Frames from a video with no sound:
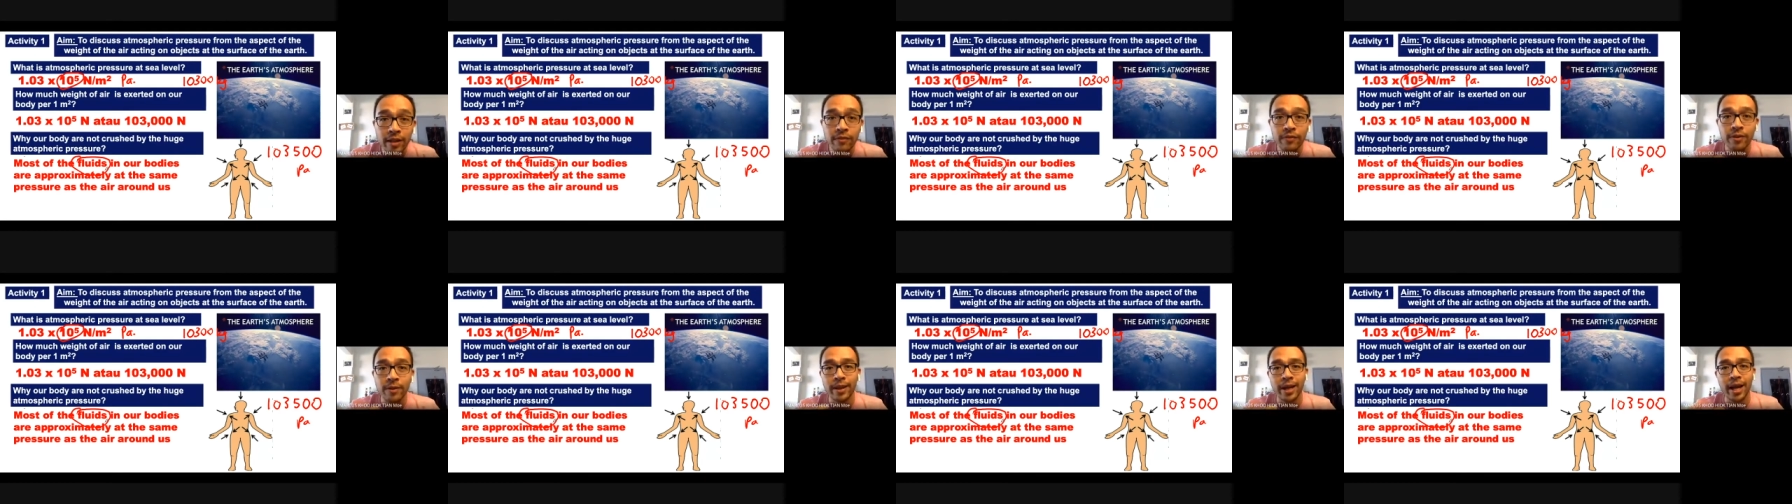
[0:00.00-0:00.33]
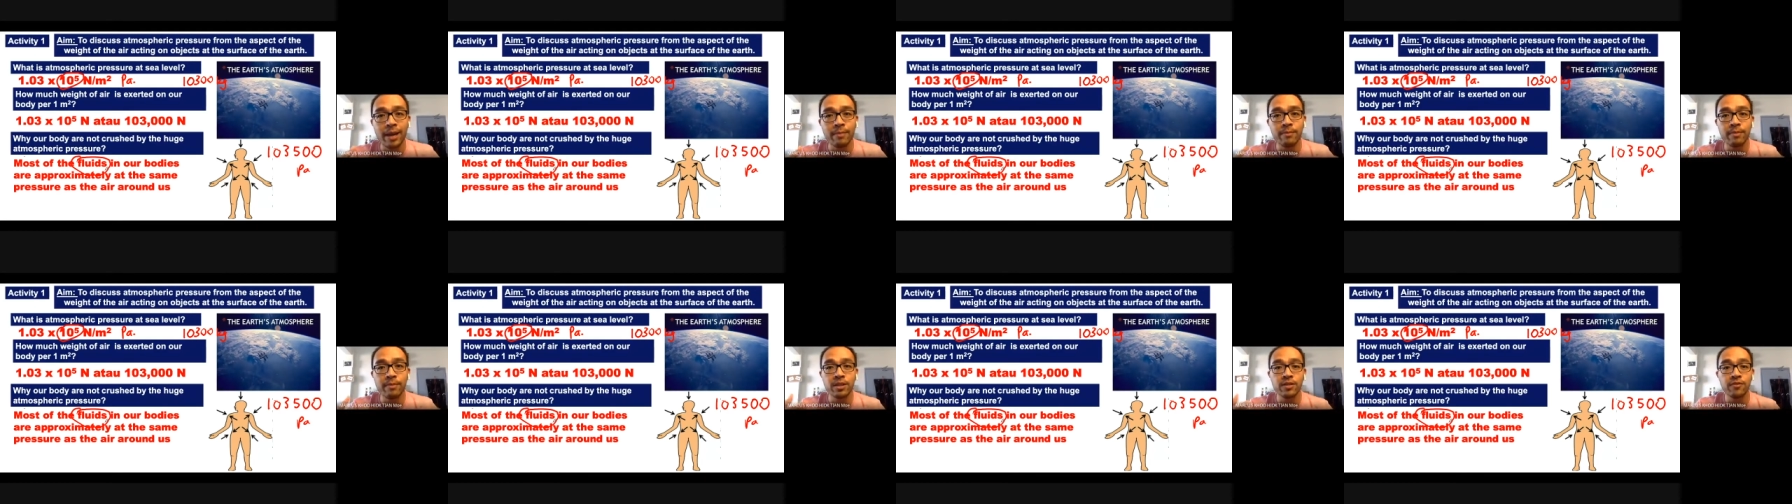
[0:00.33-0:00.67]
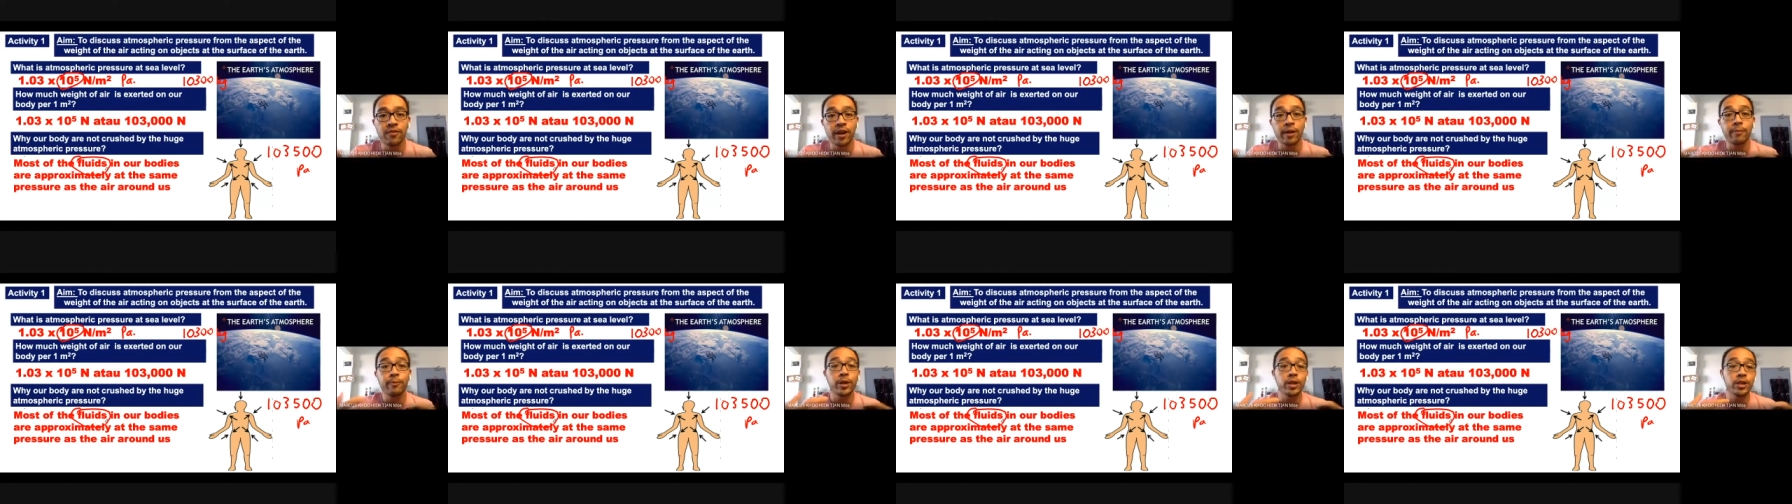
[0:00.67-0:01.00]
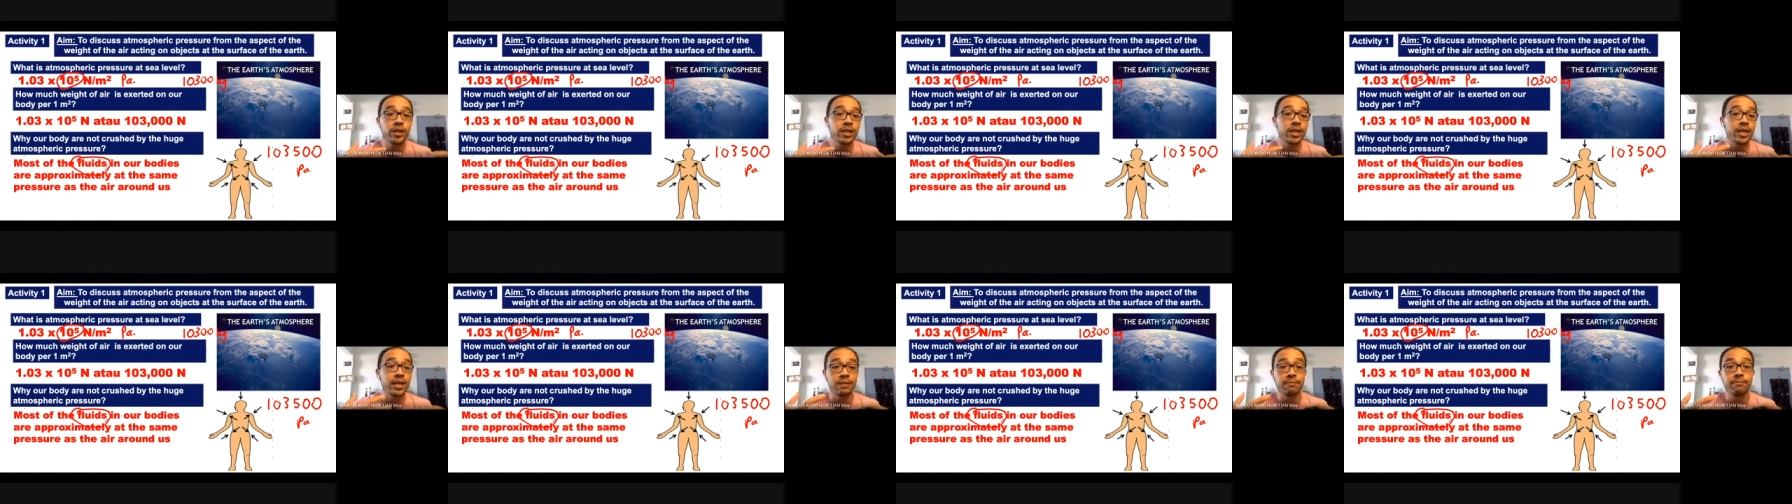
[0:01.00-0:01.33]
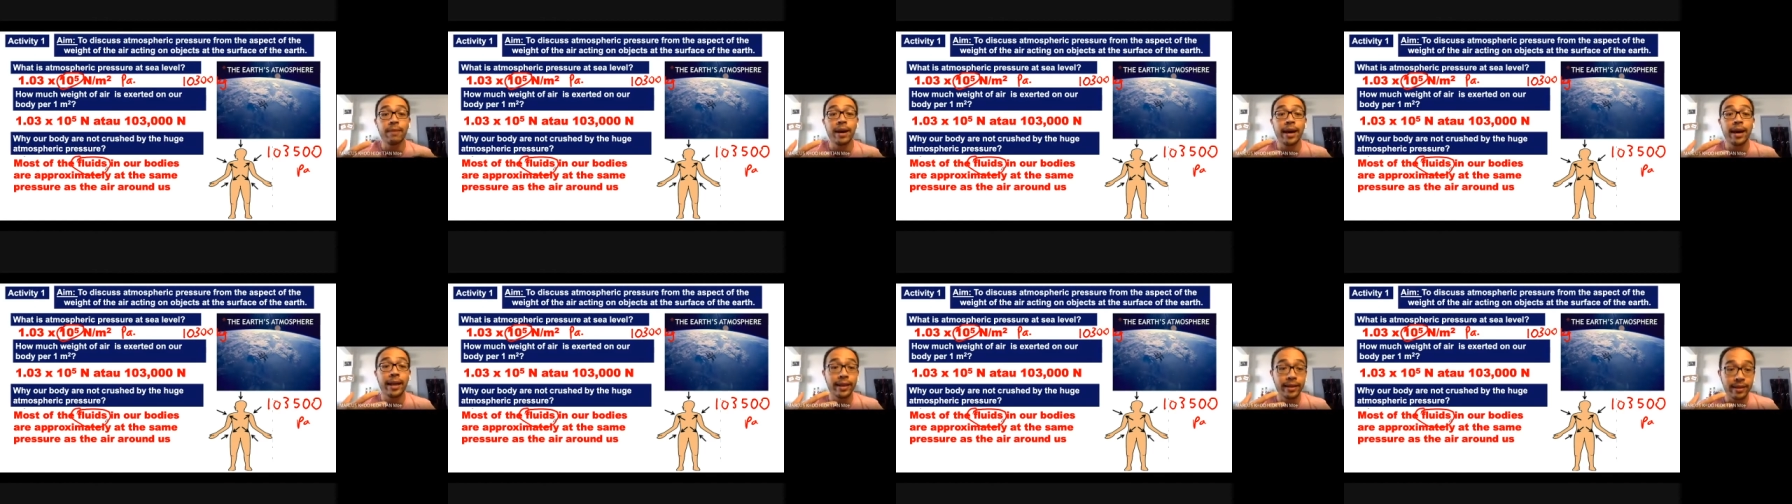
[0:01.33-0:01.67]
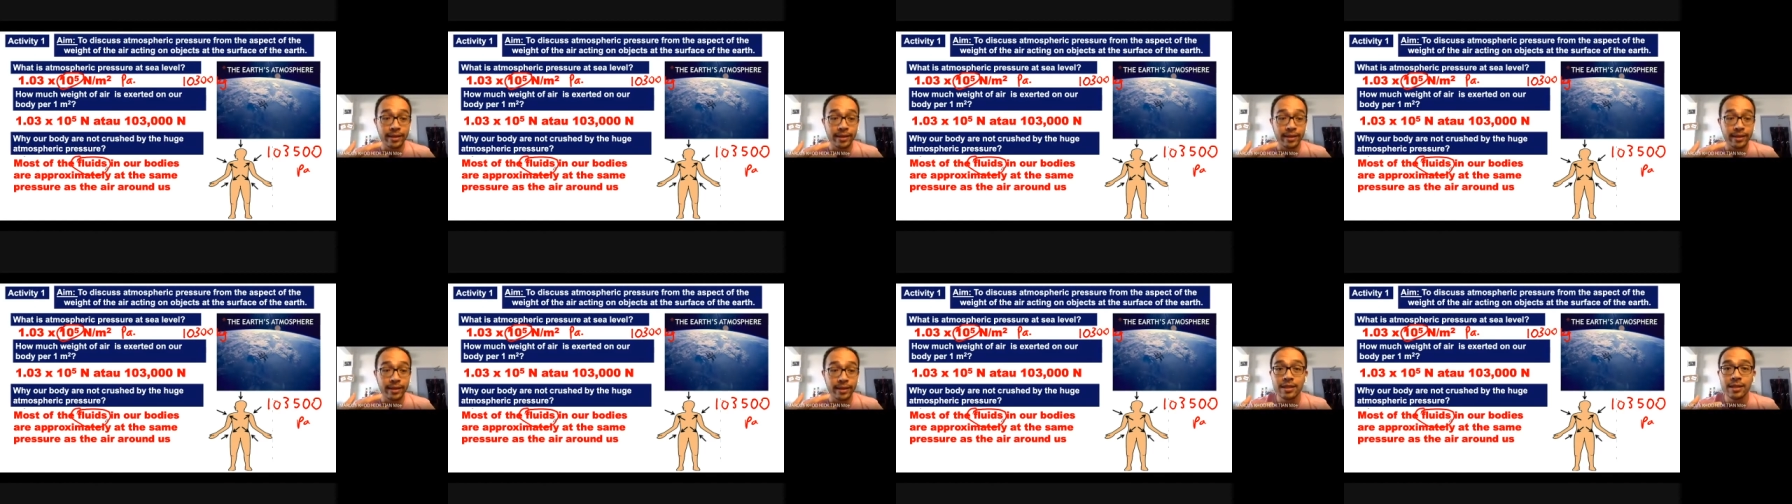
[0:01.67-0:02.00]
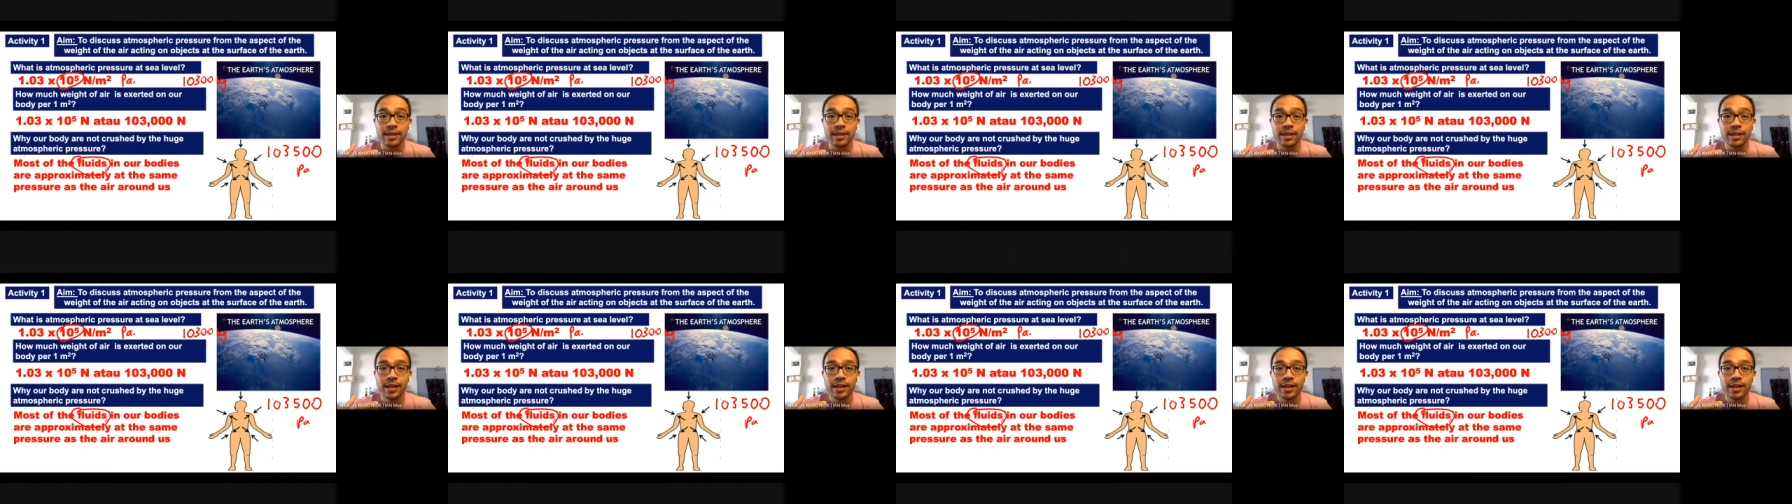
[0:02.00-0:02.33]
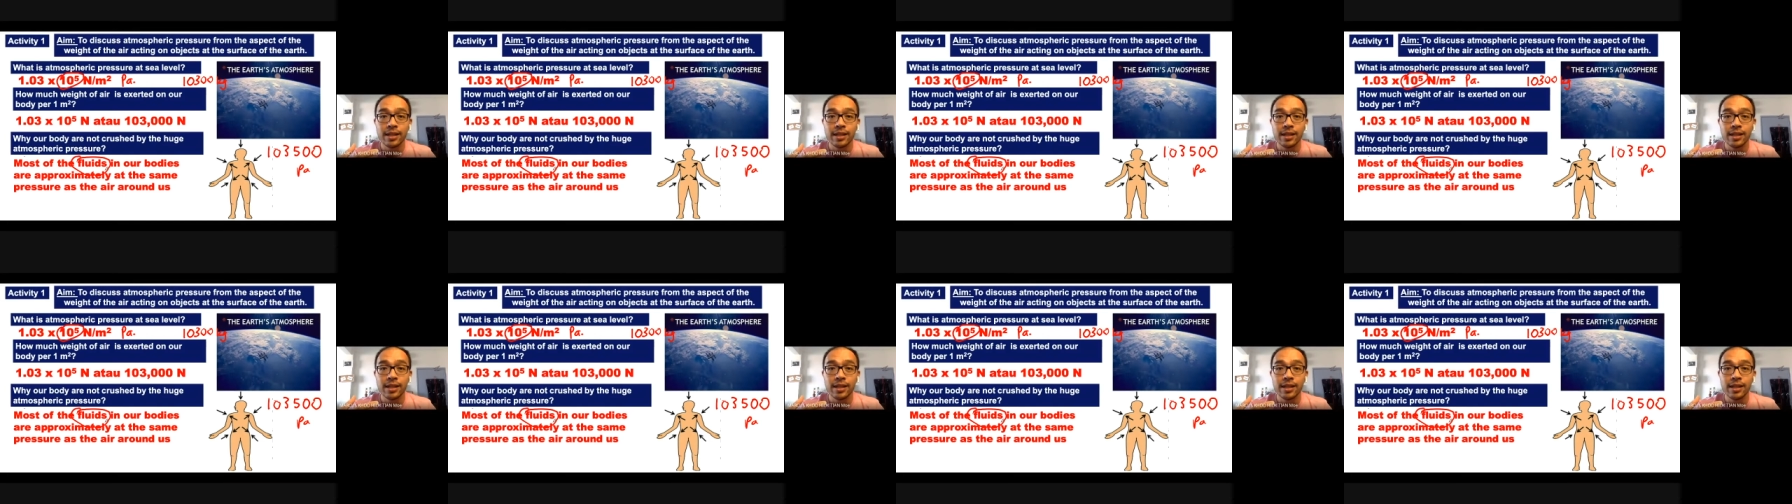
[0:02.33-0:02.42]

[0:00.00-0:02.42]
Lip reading: from the atmospheric pressure is balanced.